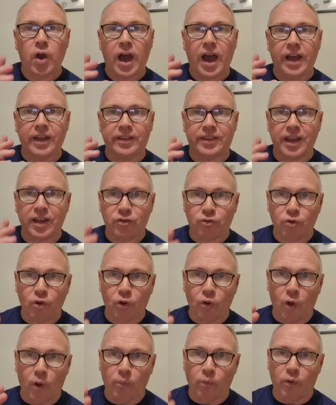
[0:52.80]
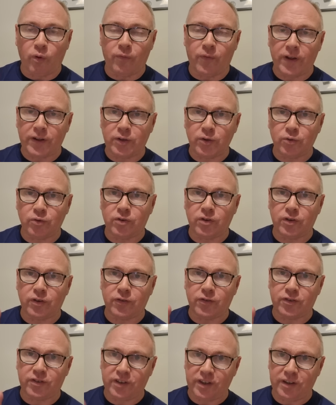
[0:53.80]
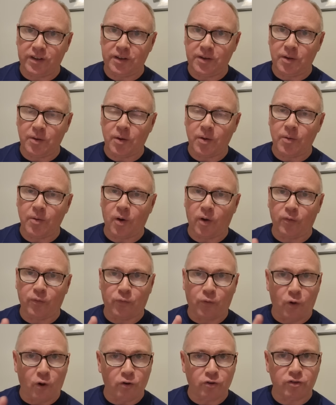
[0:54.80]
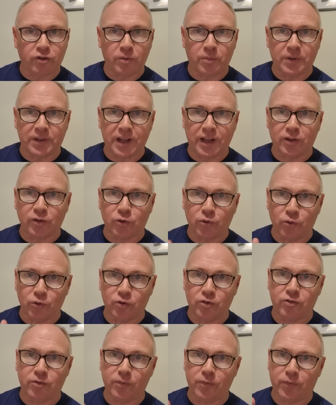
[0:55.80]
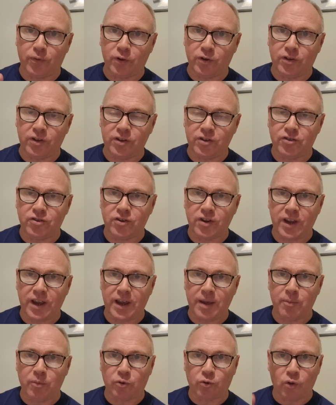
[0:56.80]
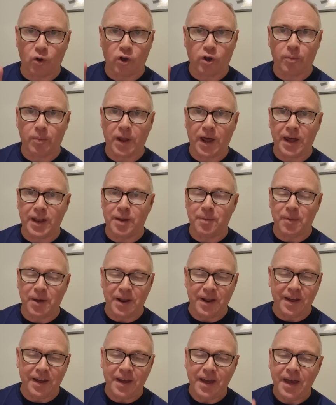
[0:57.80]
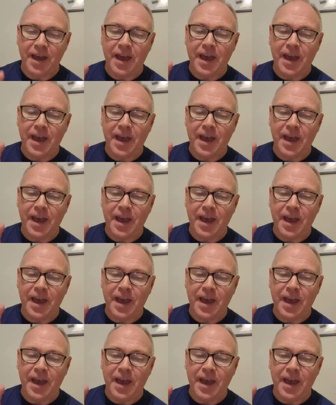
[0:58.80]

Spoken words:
I did do a lot more videos than you've seen. Unfortunately, we did lose some footage. We'll talk about that in a minute.